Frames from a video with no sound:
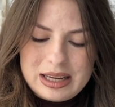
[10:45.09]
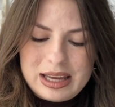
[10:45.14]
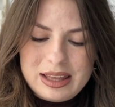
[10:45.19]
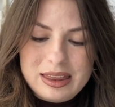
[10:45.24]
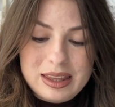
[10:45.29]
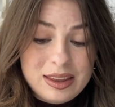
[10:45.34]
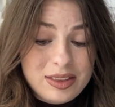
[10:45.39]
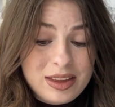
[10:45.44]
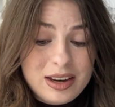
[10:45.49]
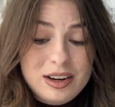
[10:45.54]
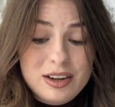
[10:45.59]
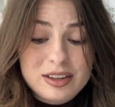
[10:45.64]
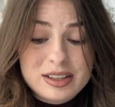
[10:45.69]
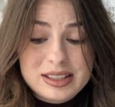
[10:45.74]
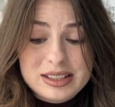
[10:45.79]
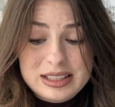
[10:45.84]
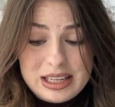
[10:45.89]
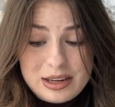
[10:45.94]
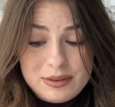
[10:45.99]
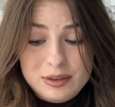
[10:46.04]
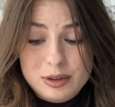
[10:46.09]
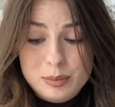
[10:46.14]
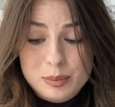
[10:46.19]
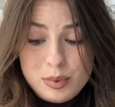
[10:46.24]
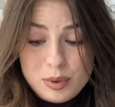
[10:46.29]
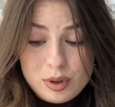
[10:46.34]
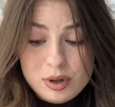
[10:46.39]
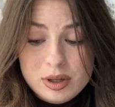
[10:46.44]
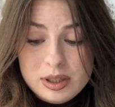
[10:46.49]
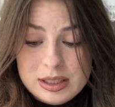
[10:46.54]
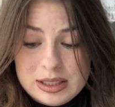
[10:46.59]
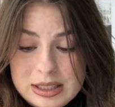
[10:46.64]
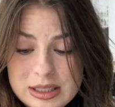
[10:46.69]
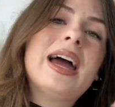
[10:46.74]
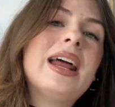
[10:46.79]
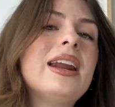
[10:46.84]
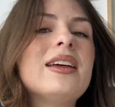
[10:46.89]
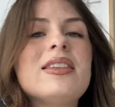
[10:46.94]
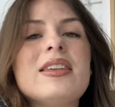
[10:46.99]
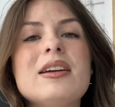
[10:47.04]
I think there are several books,
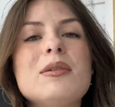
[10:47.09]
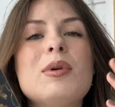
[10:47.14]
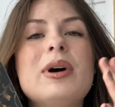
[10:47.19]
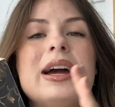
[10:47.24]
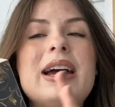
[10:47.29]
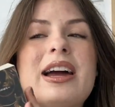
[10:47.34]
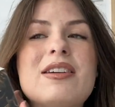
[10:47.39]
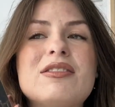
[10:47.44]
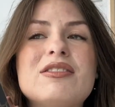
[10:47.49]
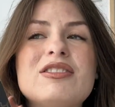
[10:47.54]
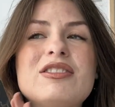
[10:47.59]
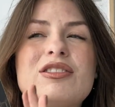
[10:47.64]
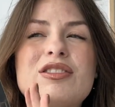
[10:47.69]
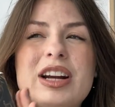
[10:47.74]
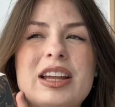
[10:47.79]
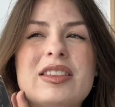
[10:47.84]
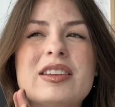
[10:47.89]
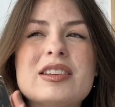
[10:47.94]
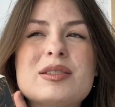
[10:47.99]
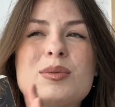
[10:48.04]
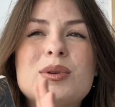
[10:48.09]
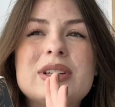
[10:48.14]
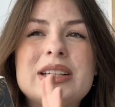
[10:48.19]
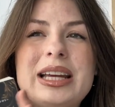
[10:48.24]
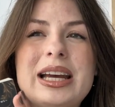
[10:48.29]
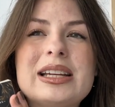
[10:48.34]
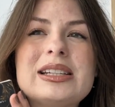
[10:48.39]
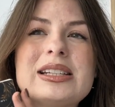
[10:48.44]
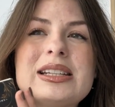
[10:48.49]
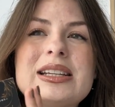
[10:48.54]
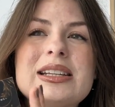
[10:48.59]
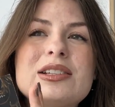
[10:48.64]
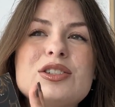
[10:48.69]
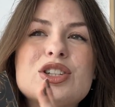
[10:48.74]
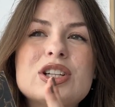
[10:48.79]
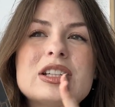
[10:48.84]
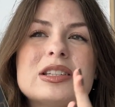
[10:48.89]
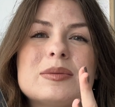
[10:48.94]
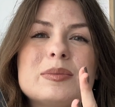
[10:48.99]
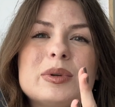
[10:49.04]
and I think why I haven't read this one yet is
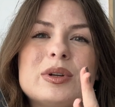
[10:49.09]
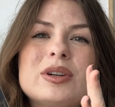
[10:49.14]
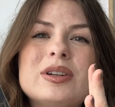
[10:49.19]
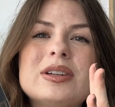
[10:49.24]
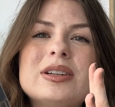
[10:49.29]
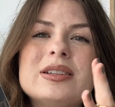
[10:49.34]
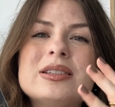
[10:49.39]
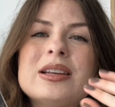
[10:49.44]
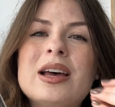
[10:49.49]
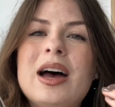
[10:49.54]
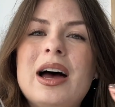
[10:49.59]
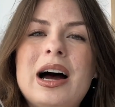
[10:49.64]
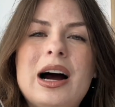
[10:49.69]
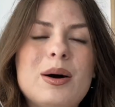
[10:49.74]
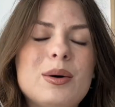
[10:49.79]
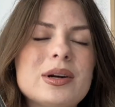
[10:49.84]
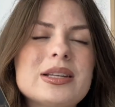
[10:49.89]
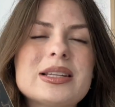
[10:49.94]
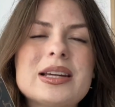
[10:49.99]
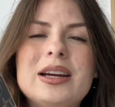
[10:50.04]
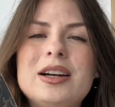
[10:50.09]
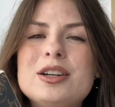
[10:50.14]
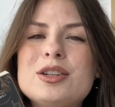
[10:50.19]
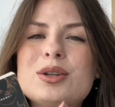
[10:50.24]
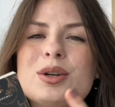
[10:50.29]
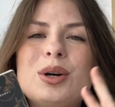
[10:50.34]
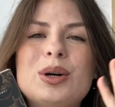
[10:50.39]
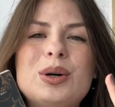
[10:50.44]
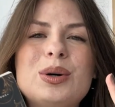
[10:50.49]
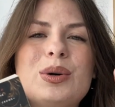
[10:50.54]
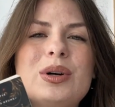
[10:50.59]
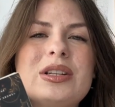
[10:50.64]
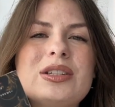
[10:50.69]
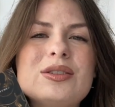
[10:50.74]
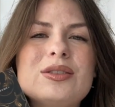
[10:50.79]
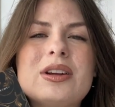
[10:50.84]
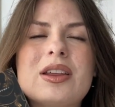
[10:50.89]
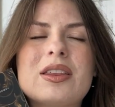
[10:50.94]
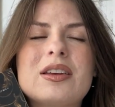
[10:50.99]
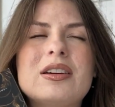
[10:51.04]
just because I was scared to go
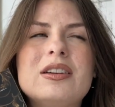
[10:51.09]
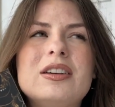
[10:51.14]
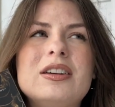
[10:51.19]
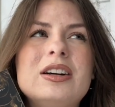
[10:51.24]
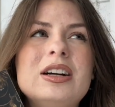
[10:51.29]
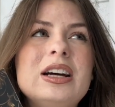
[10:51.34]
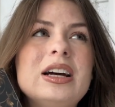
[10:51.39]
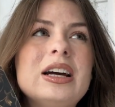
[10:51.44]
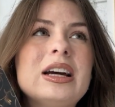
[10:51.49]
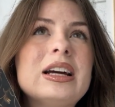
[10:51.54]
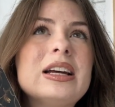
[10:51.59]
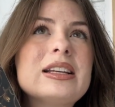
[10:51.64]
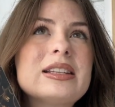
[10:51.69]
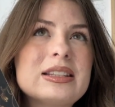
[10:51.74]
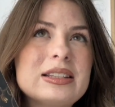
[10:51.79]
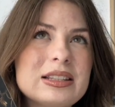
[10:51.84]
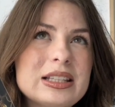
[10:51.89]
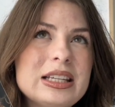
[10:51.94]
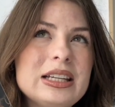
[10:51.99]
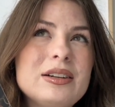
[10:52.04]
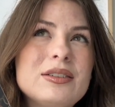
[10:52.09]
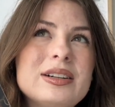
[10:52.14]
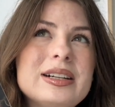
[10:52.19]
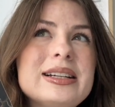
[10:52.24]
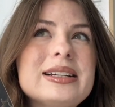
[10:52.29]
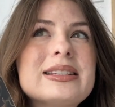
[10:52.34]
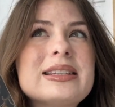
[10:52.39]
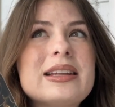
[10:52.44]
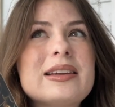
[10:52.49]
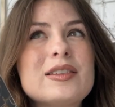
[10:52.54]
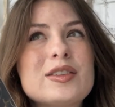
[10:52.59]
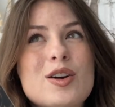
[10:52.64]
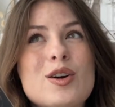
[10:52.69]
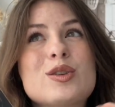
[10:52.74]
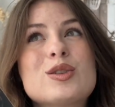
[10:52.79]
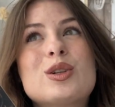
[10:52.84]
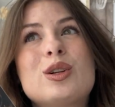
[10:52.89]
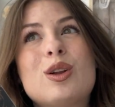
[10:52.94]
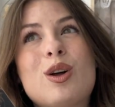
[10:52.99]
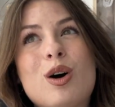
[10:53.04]
into another series that is
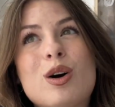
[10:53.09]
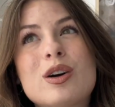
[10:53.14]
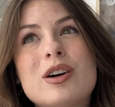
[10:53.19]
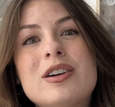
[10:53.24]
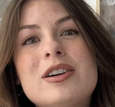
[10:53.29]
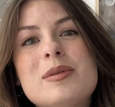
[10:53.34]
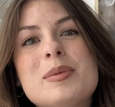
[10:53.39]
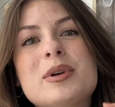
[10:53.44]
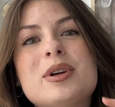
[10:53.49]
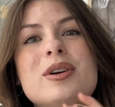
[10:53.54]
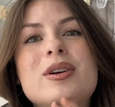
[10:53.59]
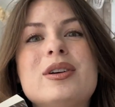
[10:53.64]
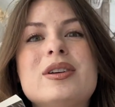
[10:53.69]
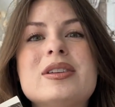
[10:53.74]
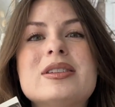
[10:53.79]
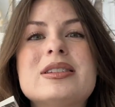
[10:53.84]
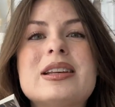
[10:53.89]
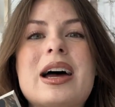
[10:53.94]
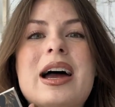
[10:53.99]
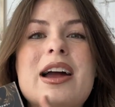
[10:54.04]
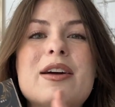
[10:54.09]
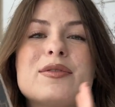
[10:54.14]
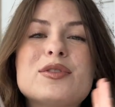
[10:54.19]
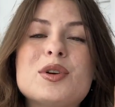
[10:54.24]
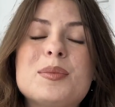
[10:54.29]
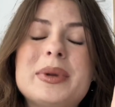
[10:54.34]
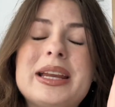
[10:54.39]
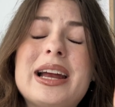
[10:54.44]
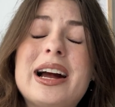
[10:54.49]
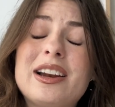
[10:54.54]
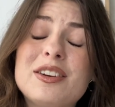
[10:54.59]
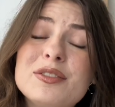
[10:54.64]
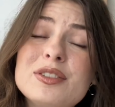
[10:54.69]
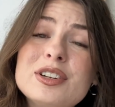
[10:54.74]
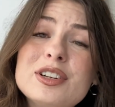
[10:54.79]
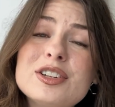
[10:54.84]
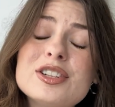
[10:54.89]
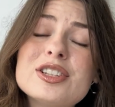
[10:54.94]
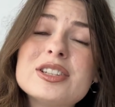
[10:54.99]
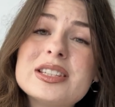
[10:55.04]
also longer, because I have so many
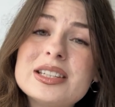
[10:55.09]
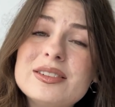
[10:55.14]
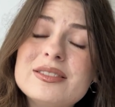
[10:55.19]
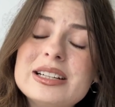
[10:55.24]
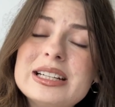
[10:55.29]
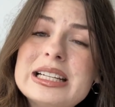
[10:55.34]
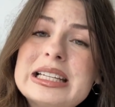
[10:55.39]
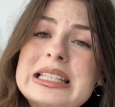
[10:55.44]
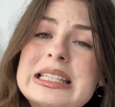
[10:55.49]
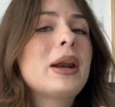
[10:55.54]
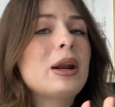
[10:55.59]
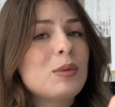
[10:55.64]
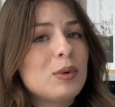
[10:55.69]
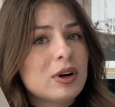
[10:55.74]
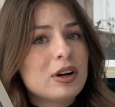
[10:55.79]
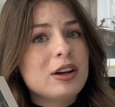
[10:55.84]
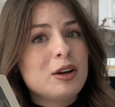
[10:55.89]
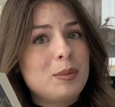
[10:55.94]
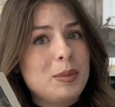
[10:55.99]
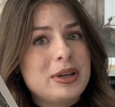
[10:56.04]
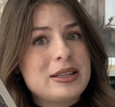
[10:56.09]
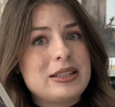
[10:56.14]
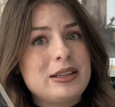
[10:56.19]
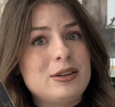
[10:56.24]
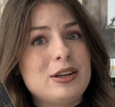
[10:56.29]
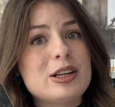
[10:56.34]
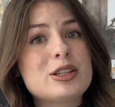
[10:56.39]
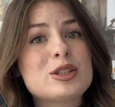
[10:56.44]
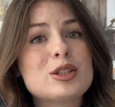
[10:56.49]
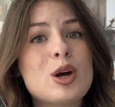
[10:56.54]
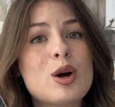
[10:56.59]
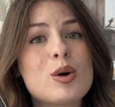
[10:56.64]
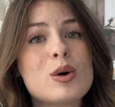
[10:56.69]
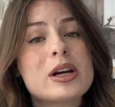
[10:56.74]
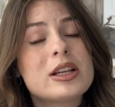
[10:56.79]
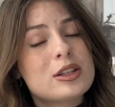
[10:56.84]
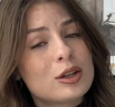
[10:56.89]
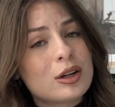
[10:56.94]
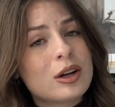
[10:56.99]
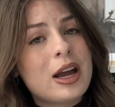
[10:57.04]
unfinished series. But I'm working on my series, so
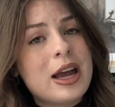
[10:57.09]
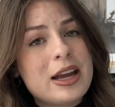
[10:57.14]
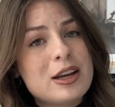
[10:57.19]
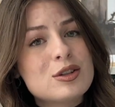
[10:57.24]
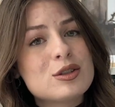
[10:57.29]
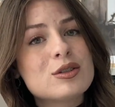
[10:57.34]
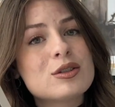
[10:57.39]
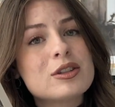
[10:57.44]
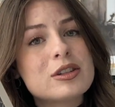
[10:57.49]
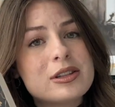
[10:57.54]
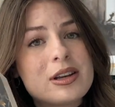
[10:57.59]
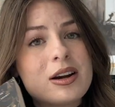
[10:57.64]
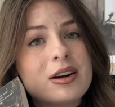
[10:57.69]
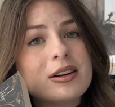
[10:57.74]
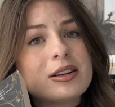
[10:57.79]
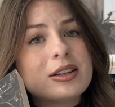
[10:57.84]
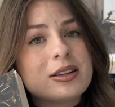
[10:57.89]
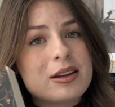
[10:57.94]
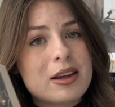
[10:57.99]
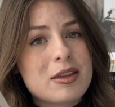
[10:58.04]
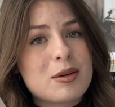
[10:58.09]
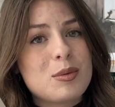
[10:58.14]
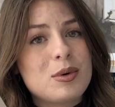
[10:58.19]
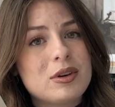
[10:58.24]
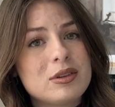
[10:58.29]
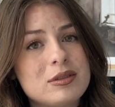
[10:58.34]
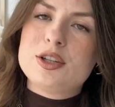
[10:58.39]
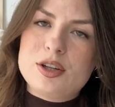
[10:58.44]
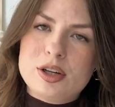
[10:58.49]
it's okay to start another one.